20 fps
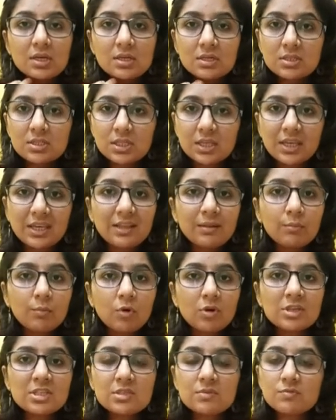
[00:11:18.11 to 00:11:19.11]
skin
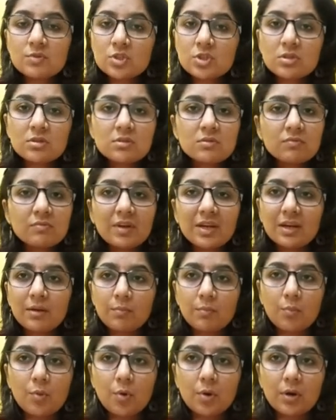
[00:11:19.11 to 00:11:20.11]
moist, which is very
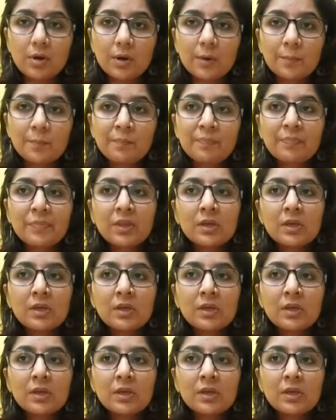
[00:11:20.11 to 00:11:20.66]
important.